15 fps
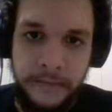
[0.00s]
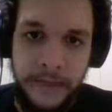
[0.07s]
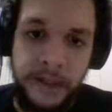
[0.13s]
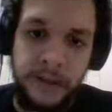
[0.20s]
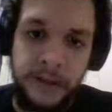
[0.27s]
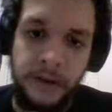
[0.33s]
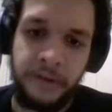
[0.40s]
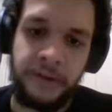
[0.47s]

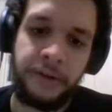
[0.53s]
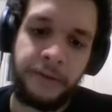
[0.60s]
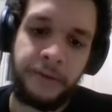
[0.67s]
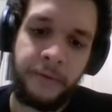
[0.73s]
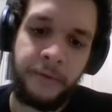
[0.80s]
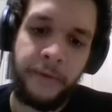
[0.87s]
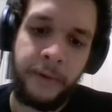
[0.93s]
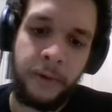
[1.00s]
and there's our
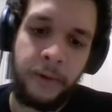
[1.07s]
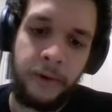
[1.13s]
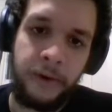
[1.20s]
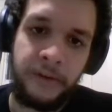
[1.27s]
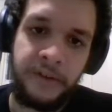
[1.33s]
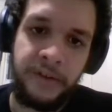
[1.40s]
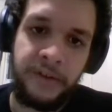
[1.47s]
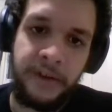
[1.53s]
Dinroba
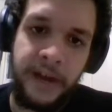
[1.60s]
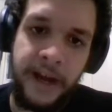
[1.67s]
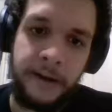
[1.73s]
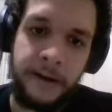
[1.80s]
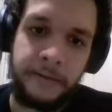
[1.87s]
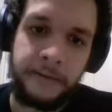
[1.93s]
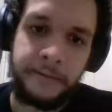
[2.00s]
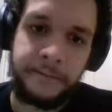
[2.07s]
Horror. So
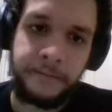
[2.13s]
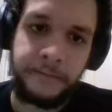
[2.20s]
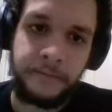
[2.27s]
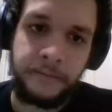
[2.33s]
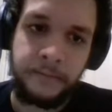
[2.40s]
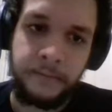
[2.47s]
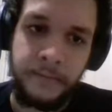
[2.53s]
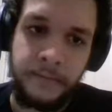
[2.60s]
now
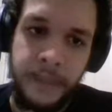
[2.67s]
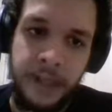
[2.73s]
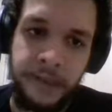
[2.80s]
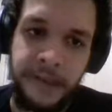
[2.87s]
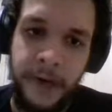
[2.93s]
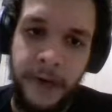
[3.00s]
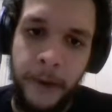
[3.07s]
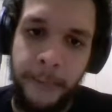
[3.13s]

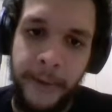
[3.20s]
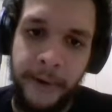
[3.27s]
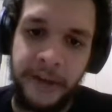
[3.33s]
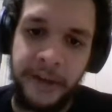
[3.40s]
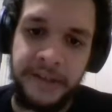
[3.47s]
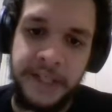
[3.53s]
let's say our opponent has